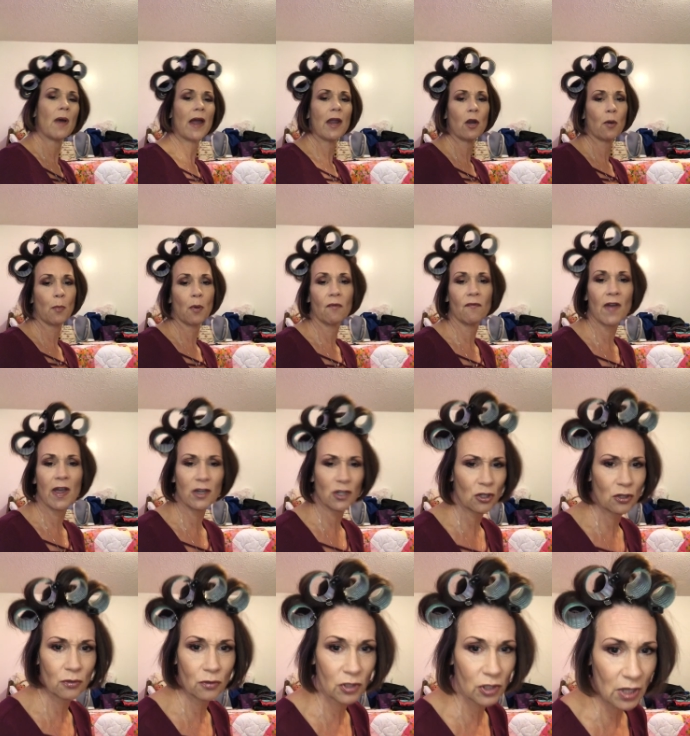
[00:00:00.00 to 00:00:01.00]
buy your
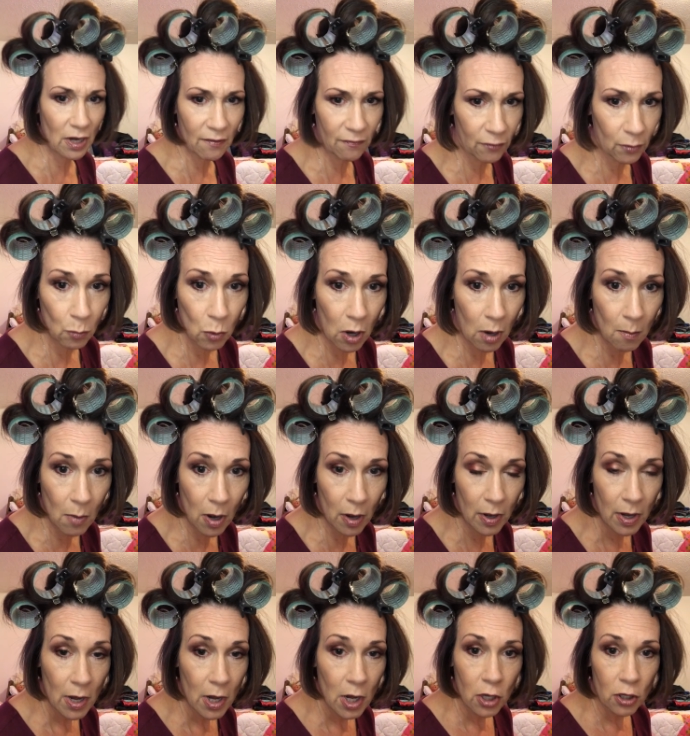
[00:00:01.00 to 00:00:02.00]
professional stuff from
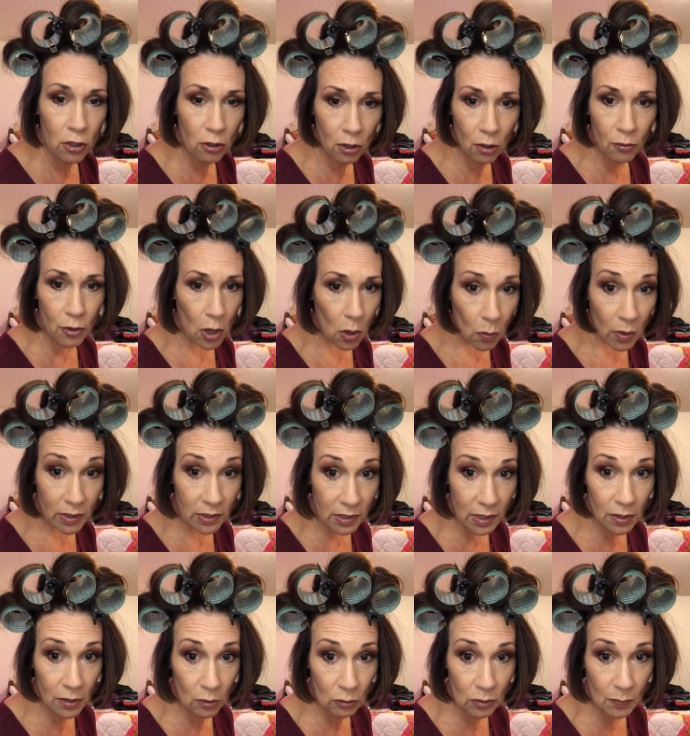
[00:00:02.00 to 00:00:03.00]
Walmart. You don't know what's
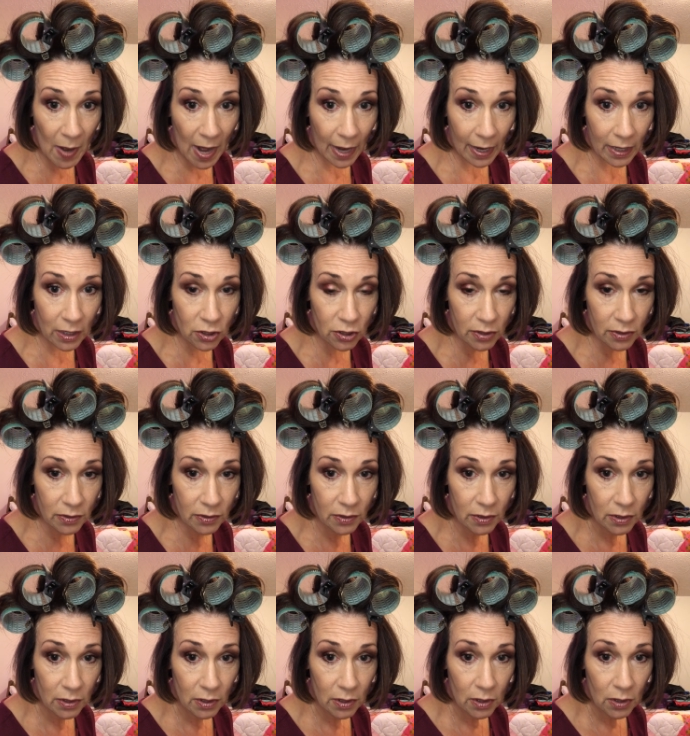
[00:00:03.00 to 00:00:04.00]
in those packages.
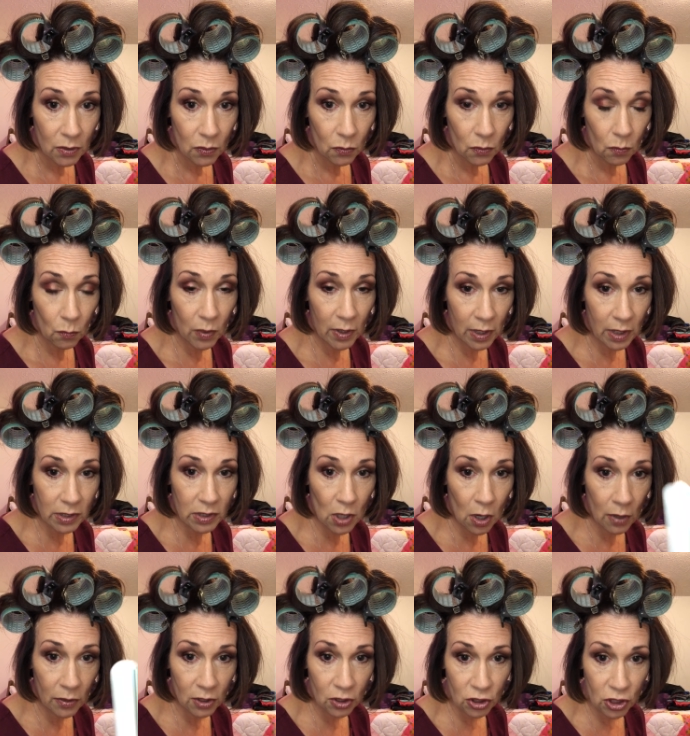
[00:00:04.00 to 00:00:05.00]
When it's
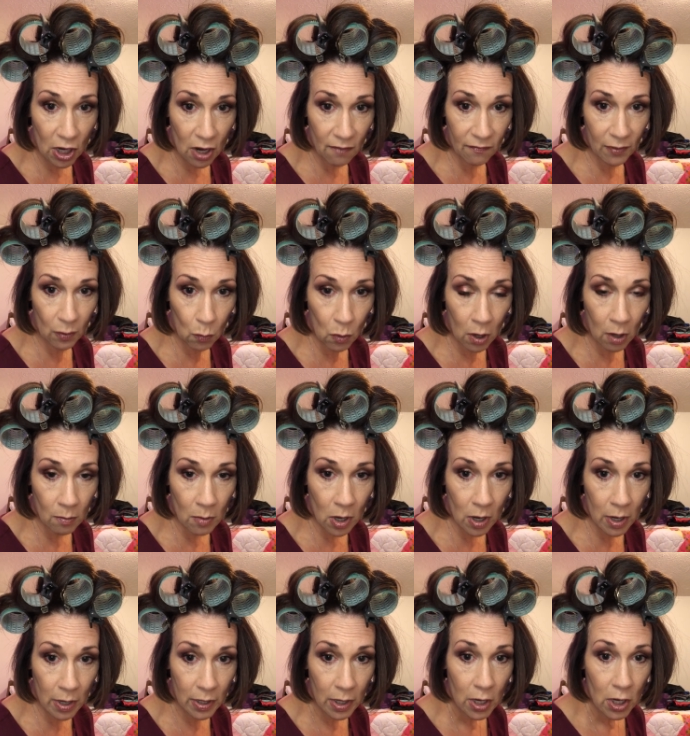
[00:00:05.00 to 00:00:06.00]
on the shelf at
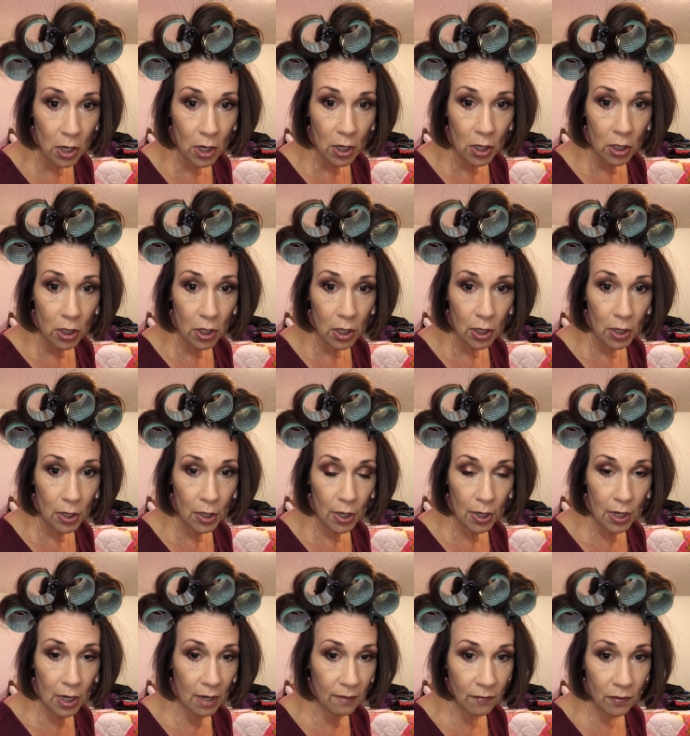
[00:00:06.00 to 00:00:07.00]
Walmart,
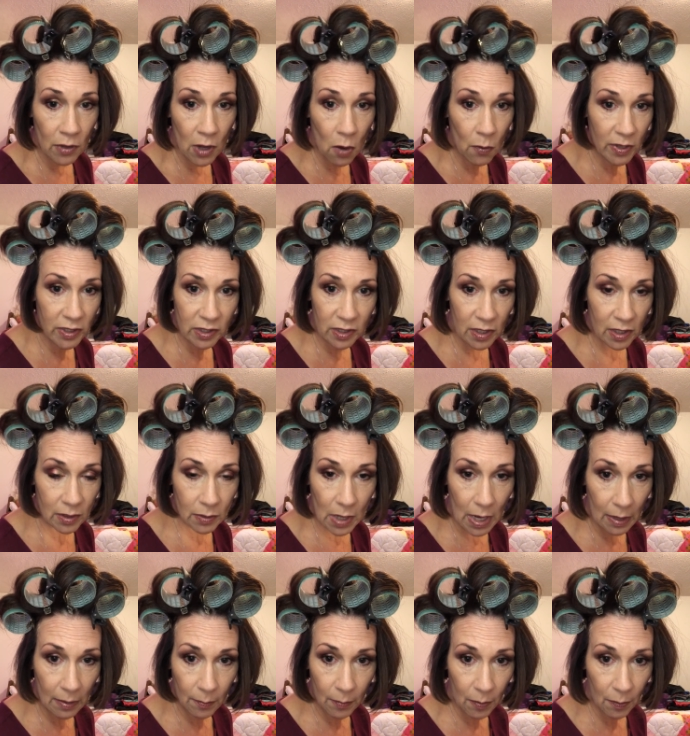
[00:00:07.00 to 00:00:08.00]
even though it's in
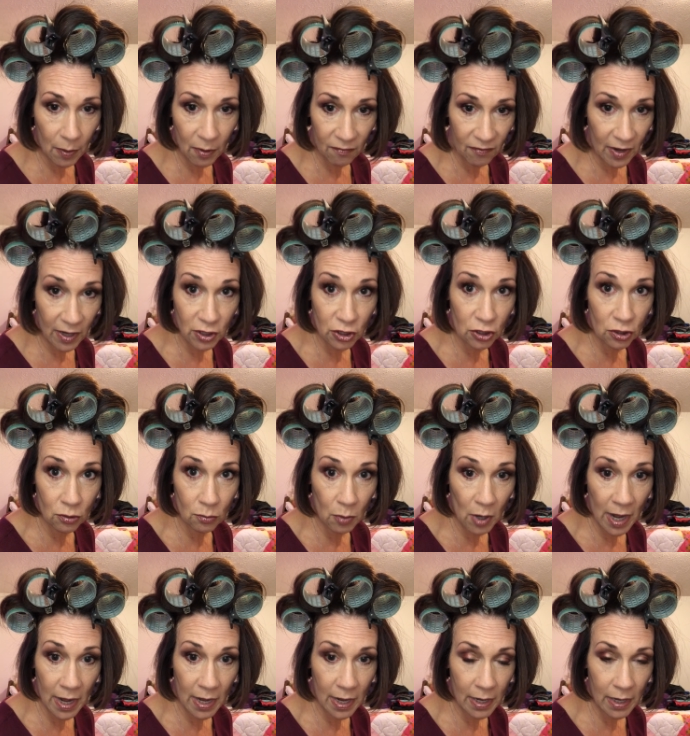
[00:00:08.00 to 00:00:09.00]
a professional
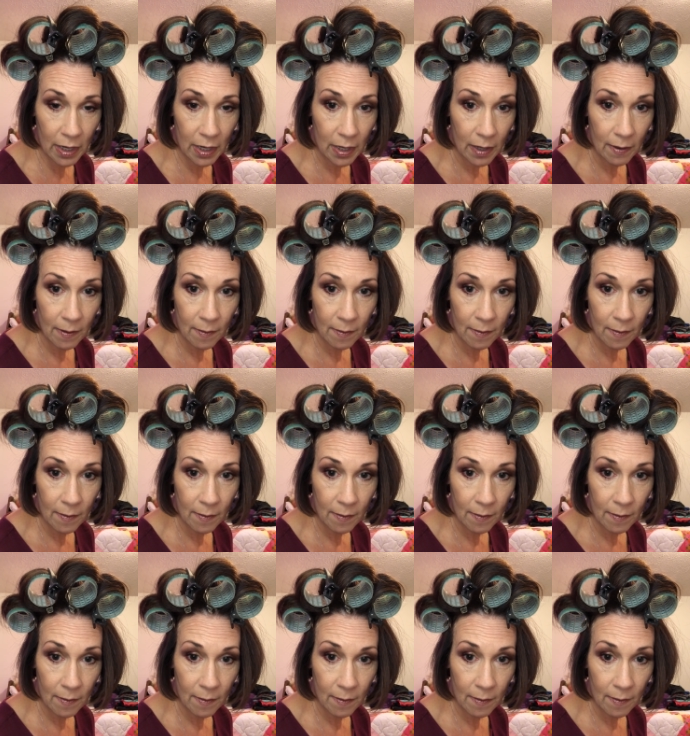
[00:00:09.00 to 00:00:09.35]
brand,